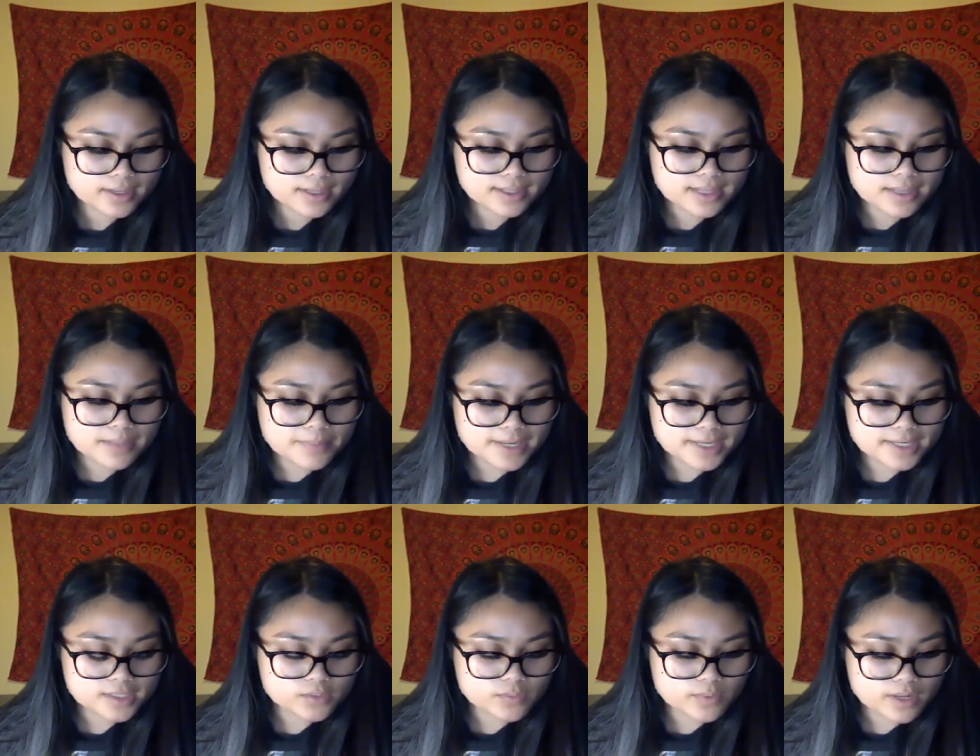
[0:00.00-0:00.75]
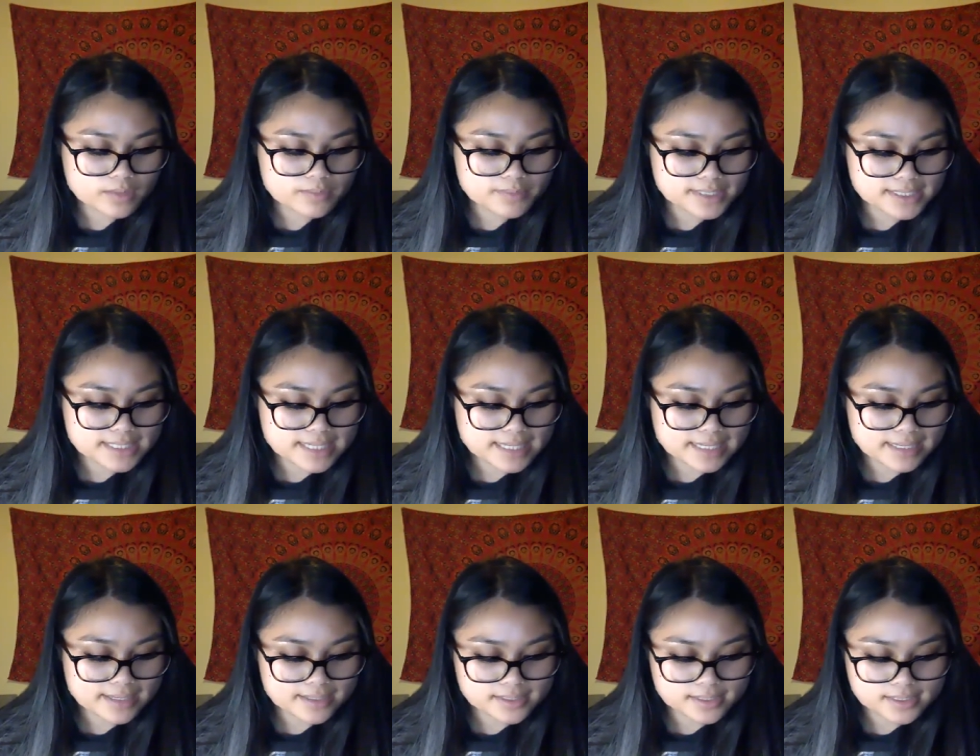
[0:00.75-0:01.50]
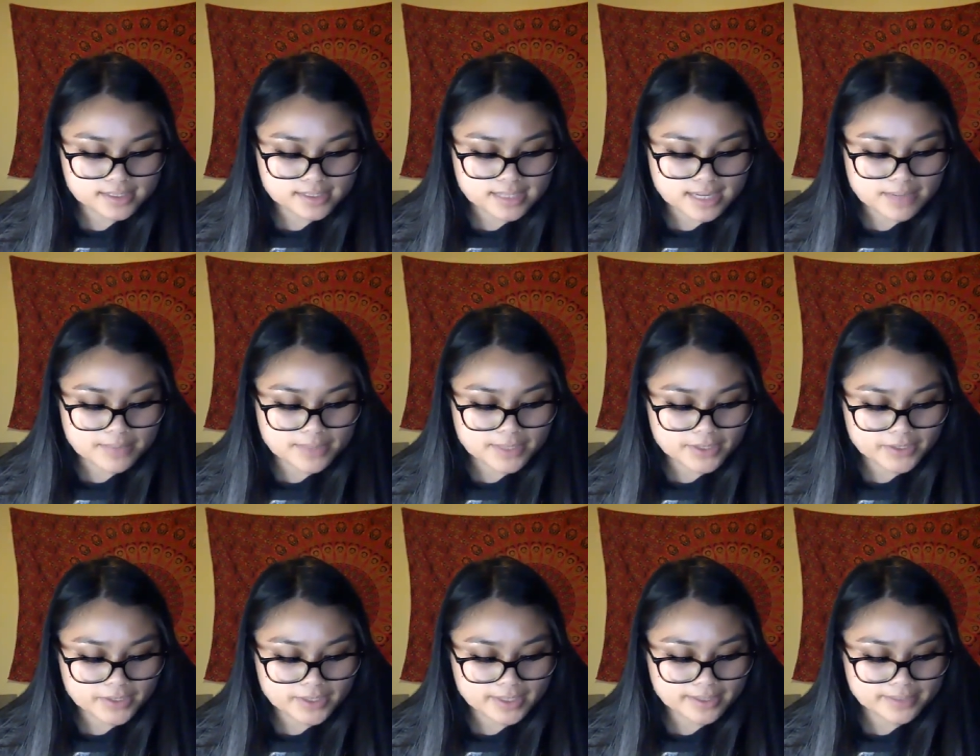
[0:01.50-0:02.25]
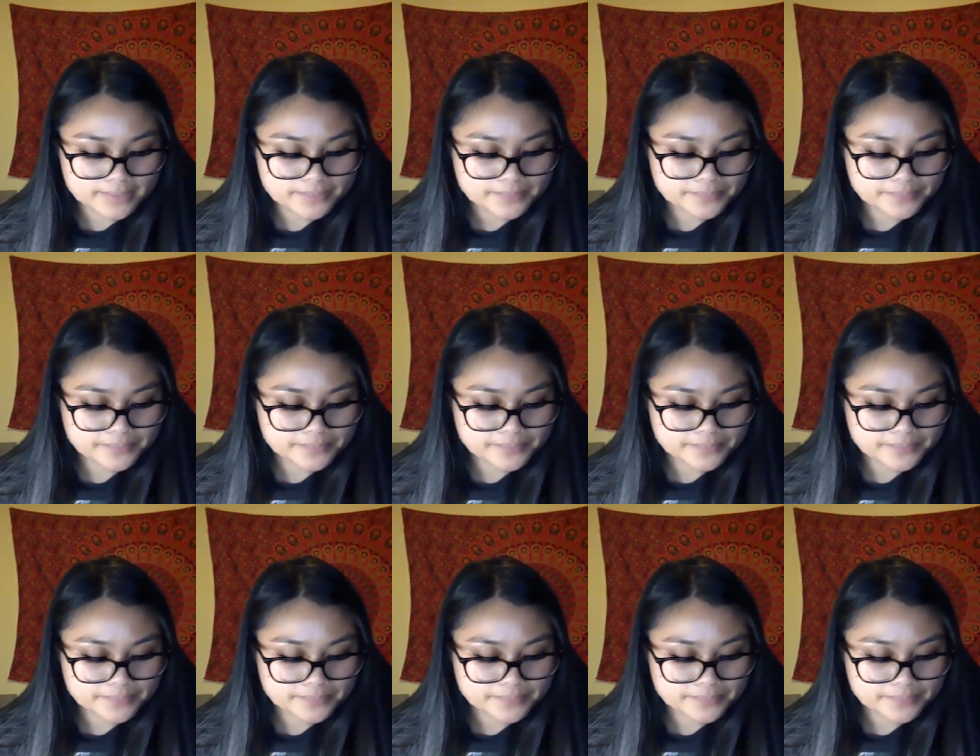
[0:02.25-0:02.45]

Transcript: They might as well be sending us to Siberia.